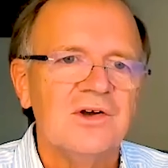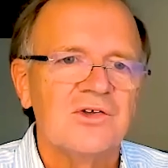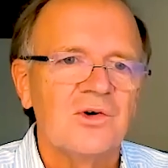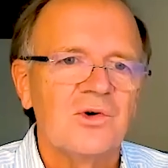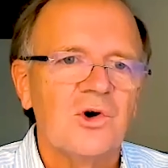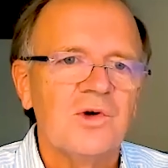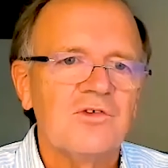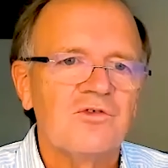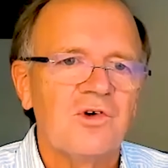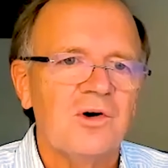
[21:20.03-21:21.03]
So
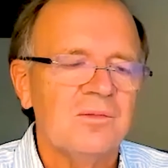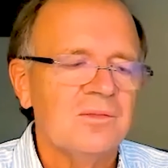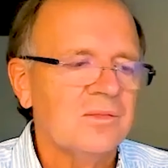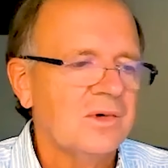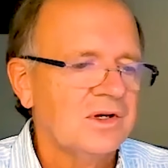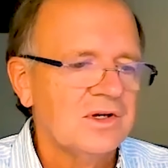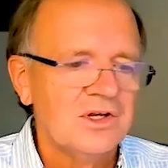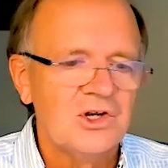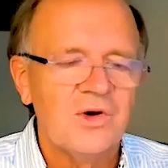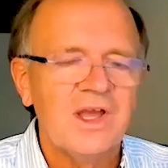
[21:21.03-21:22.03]
going from
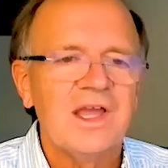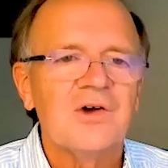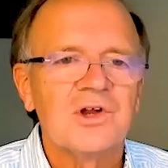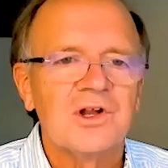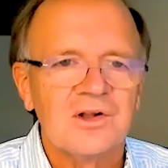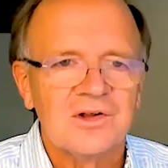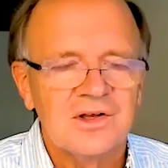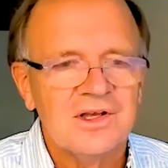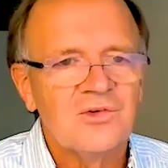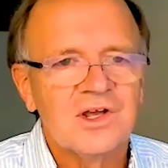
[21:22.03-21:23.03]
aerial
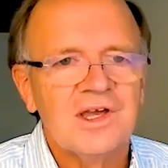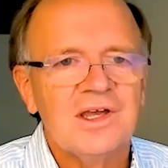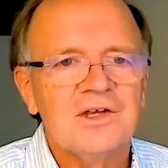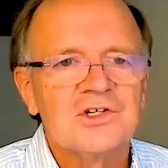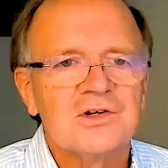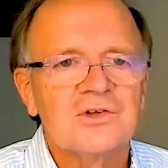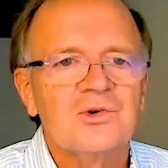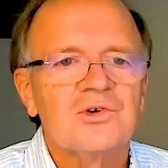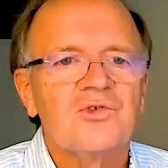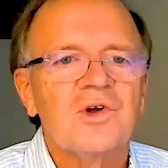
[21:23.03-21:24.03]
irrigation
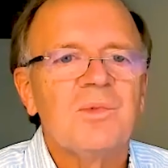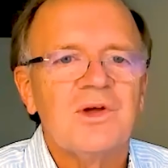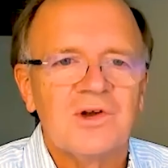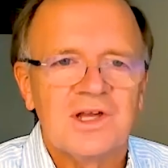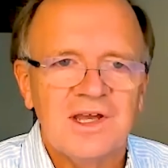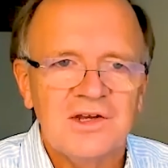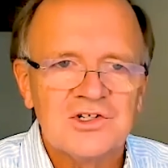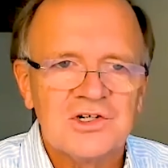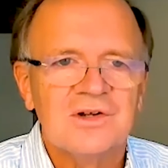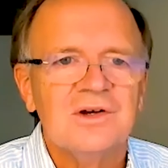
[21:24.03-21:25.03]
to drip
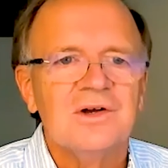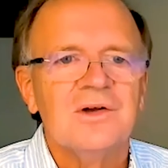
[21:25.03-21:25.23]
irrigation